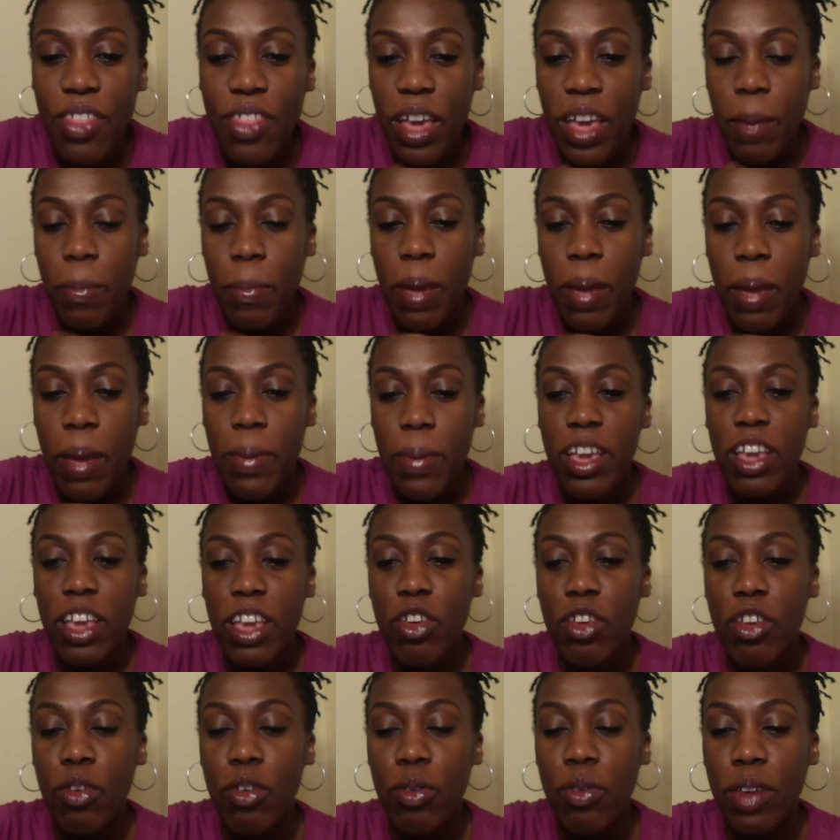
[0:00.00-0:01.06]
You know what, Tom?
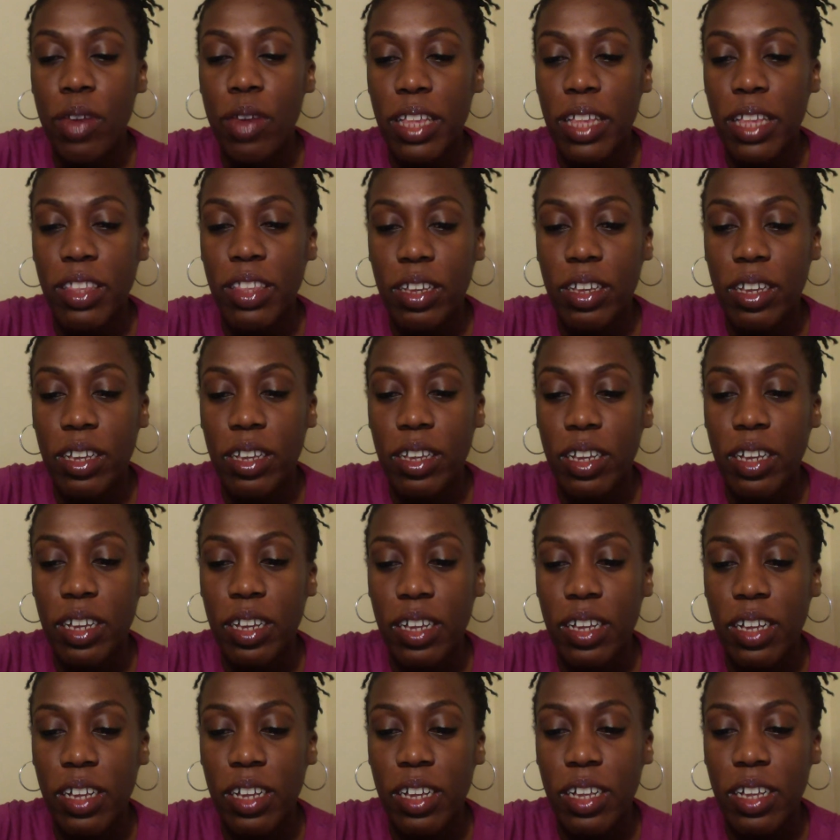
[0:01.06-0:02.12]
I think maybe you
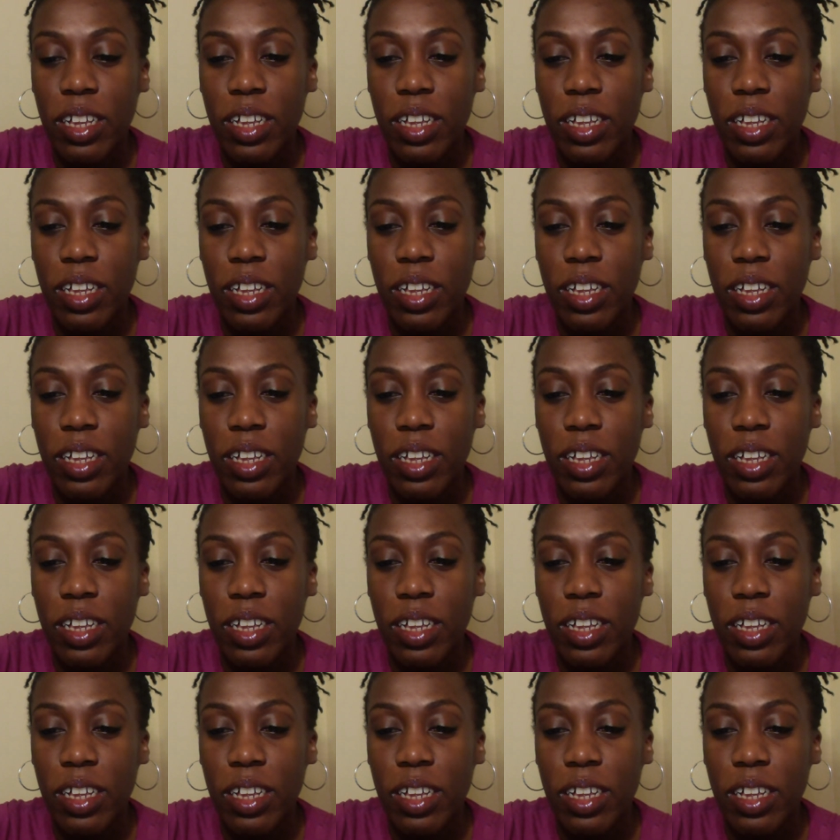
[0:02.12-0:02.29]
need to.